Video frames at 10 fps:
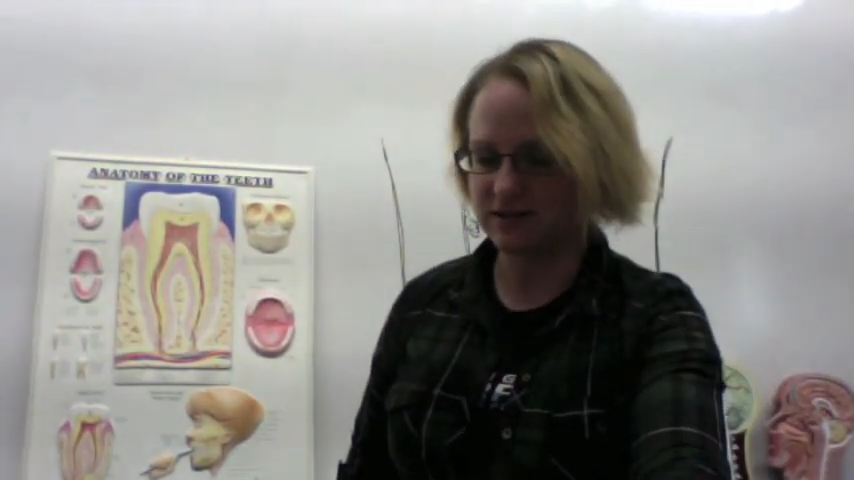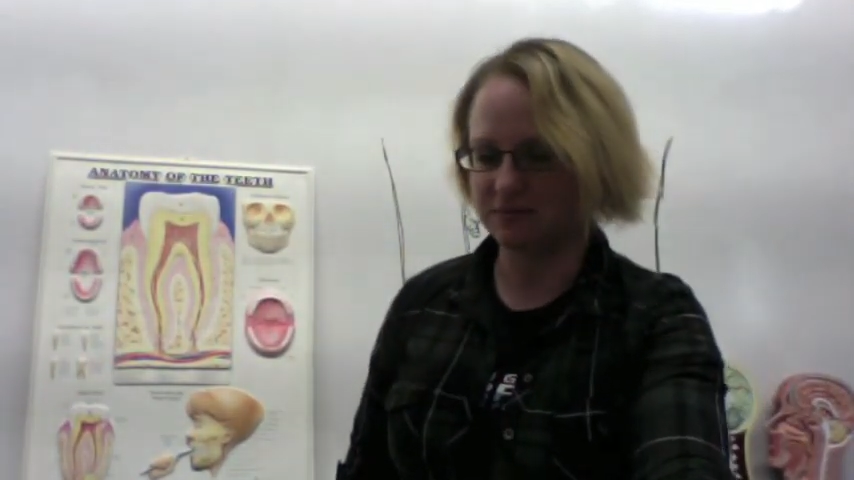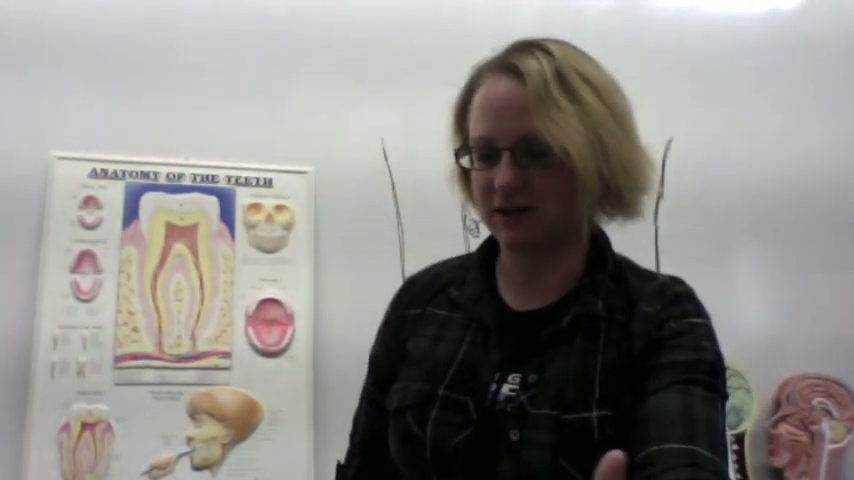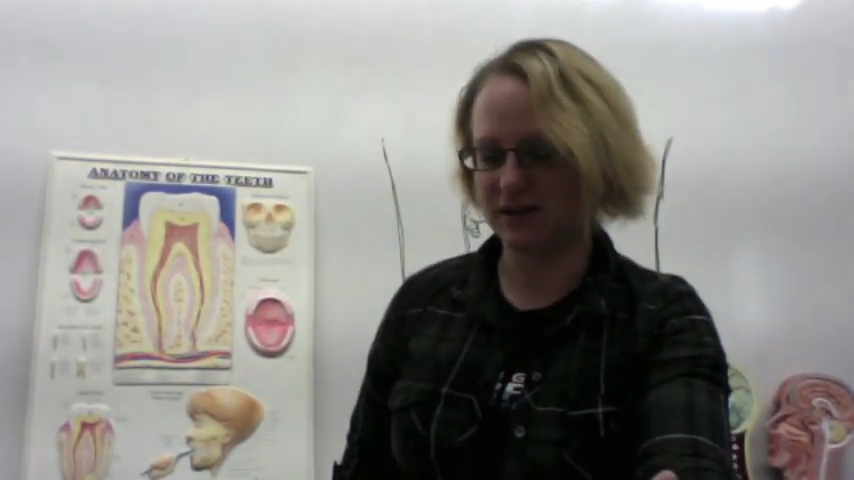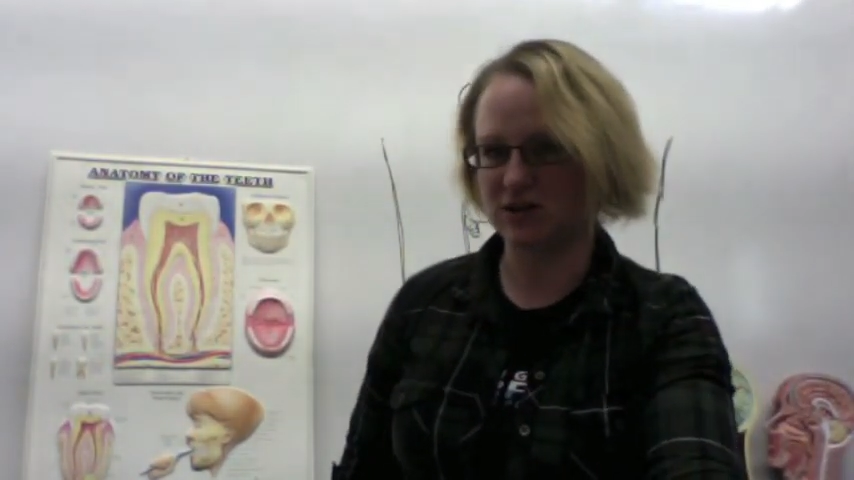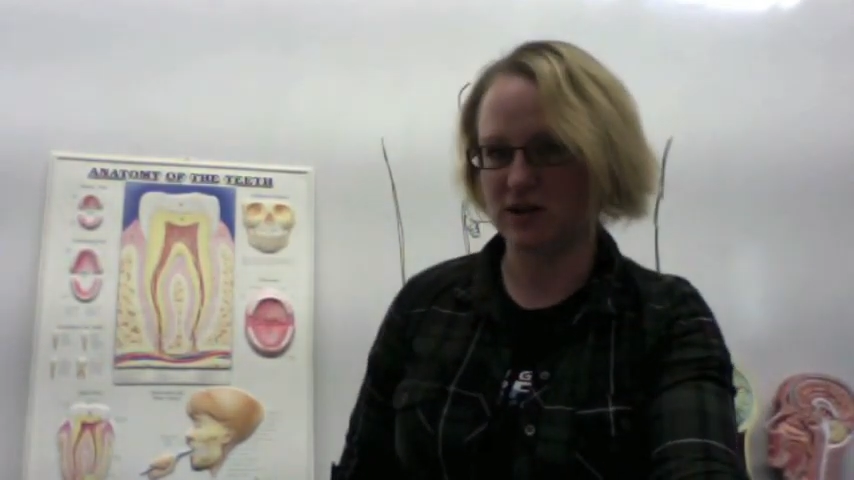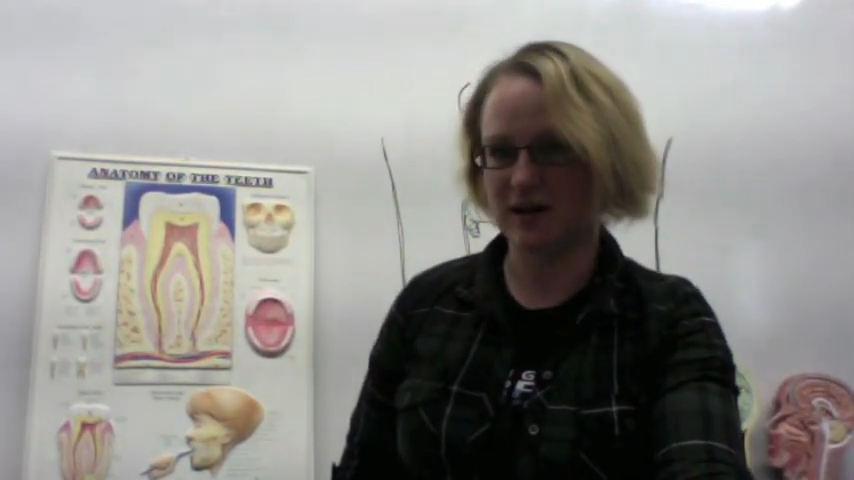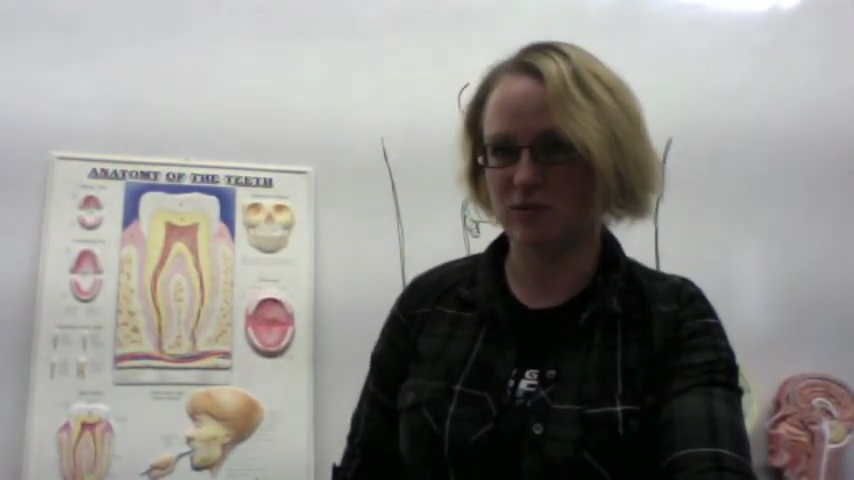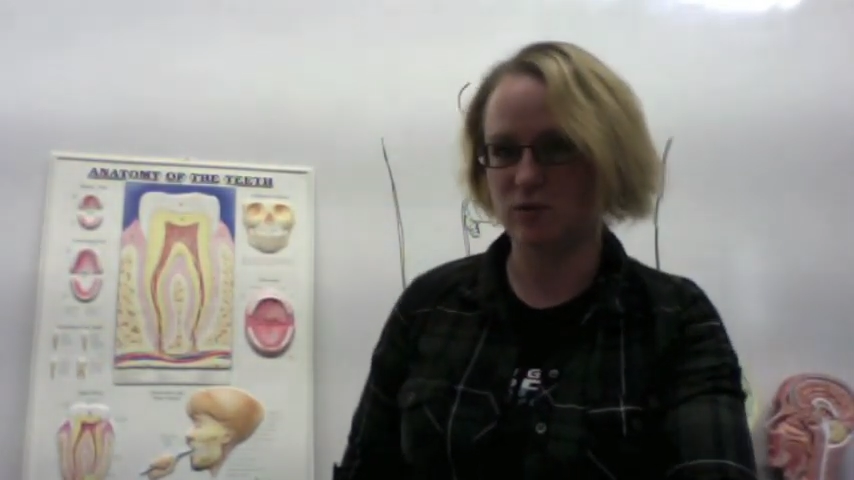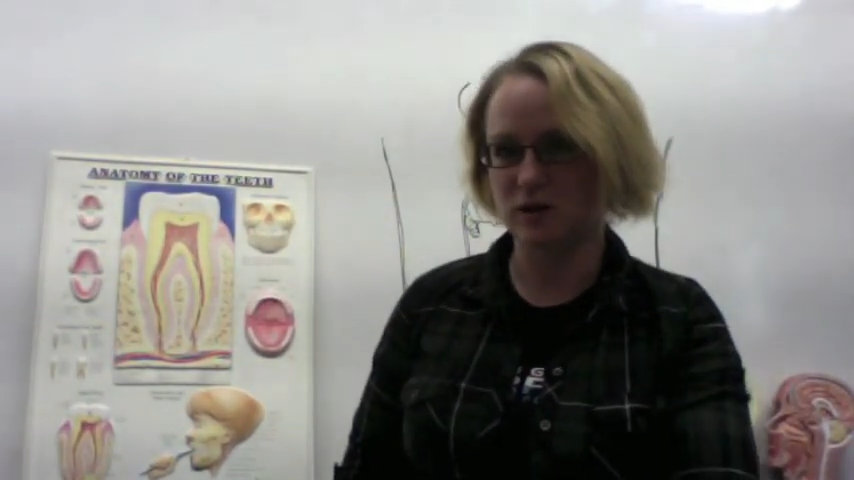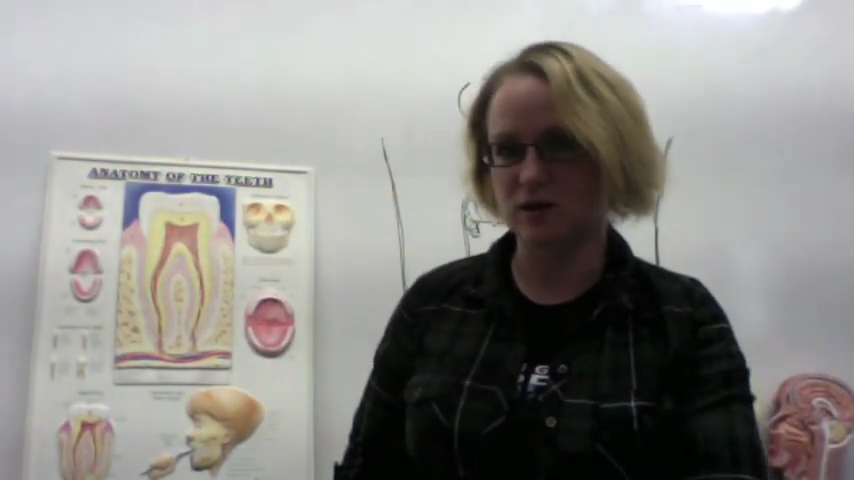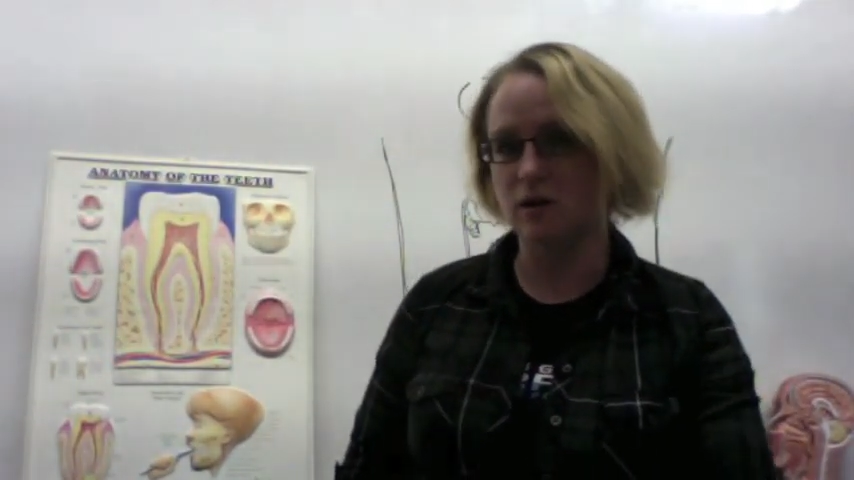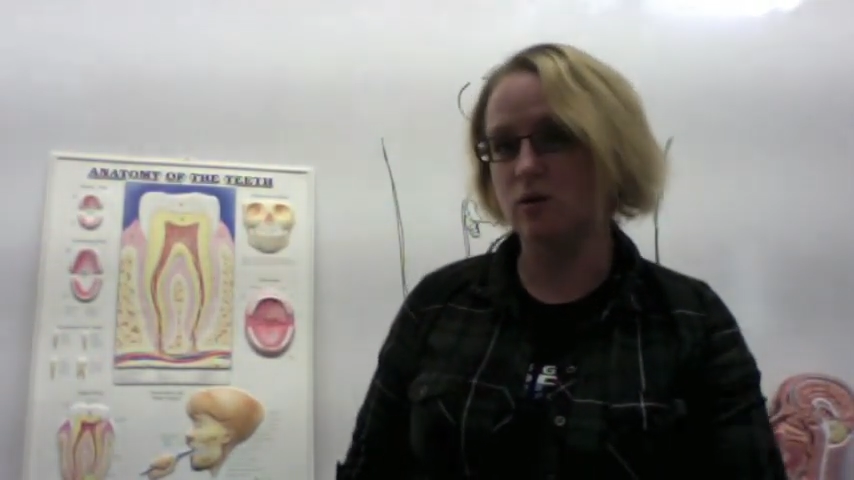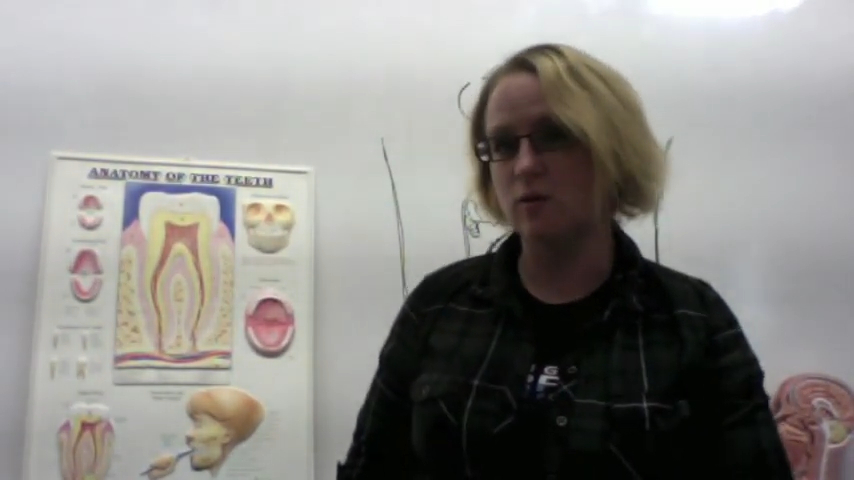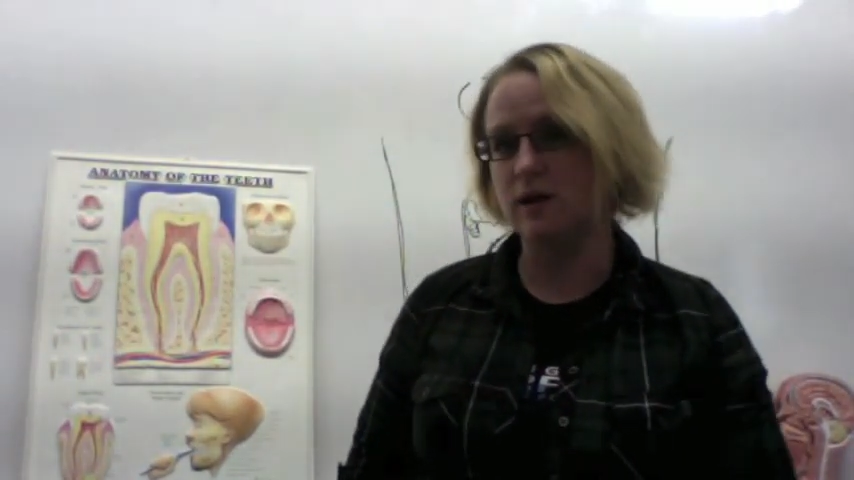and we're going to try and work
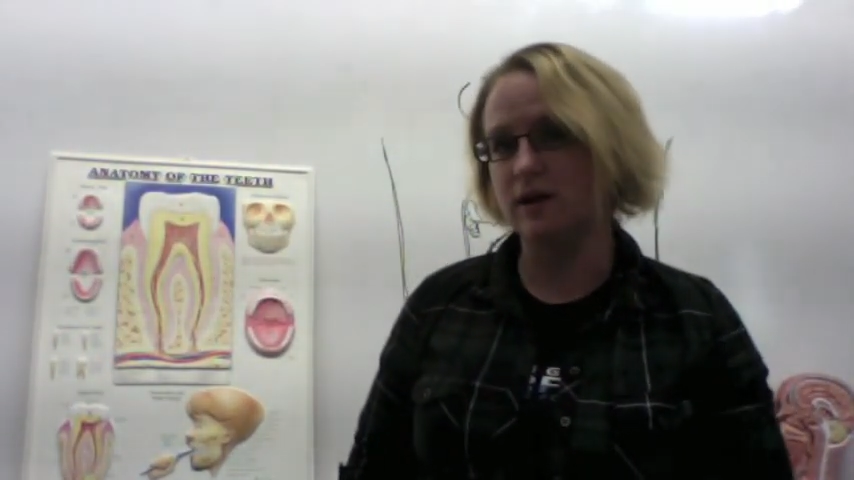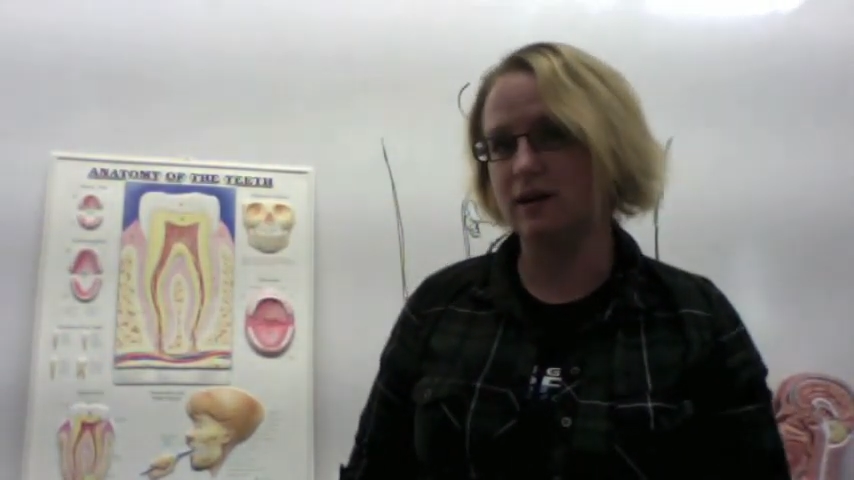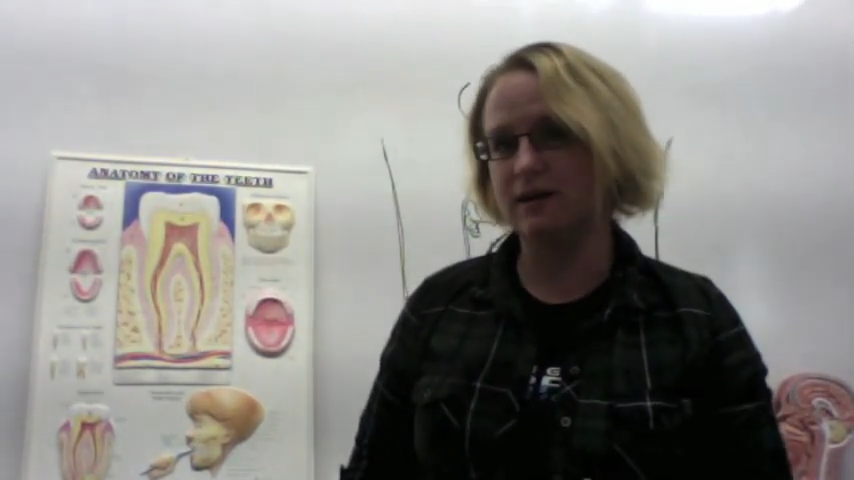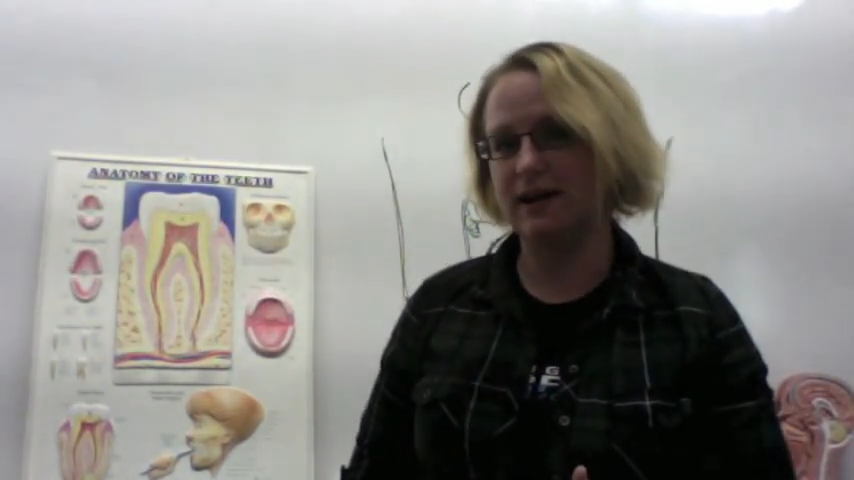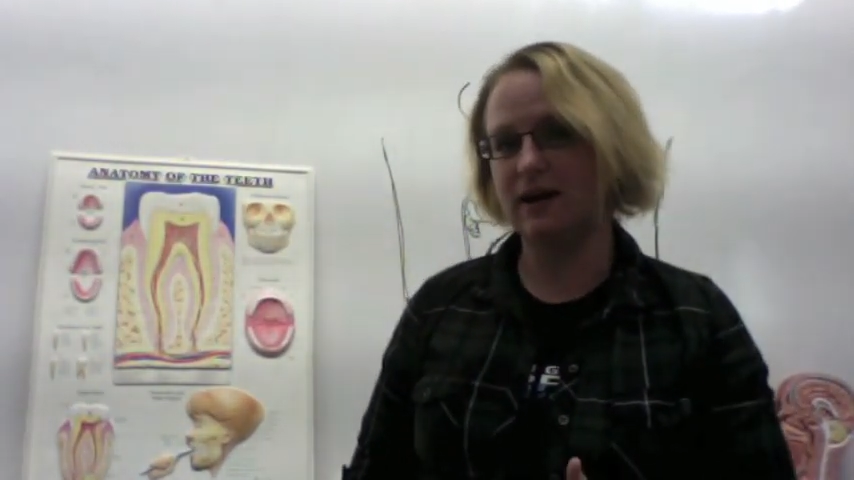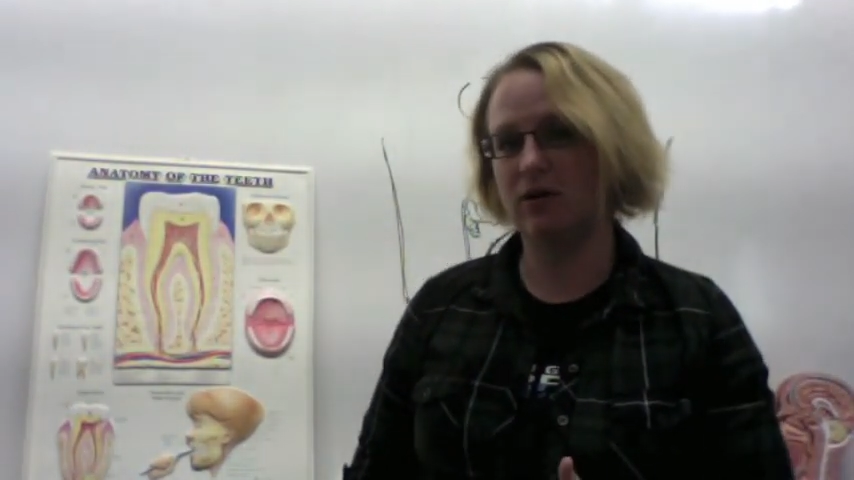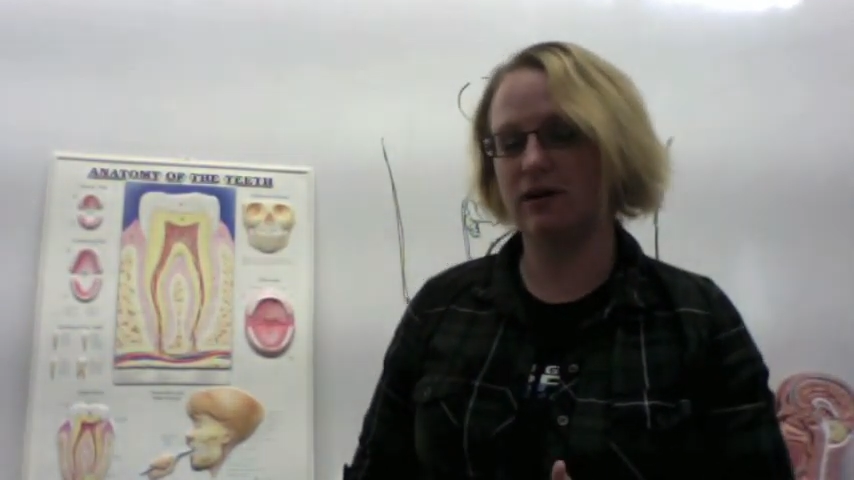our way on down,